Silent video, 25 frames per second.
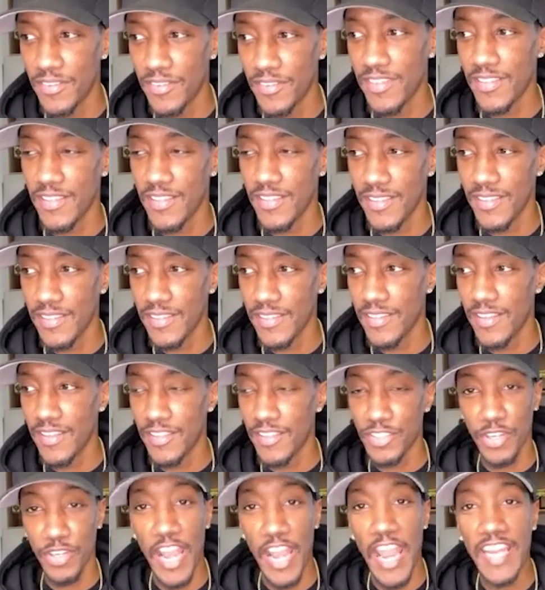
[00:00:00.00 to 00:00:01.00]
the
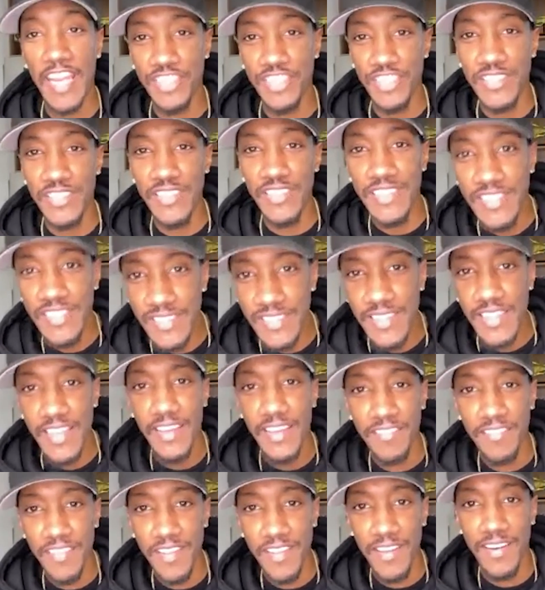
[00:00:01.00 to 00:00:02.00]
attraction
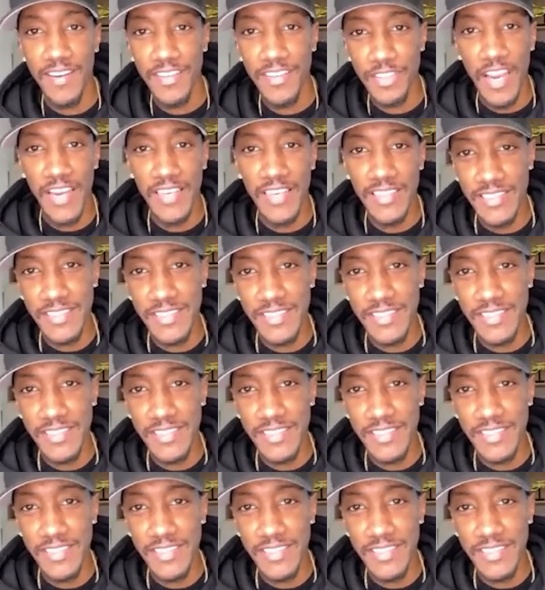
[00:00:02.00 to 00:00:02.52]
if they're attracted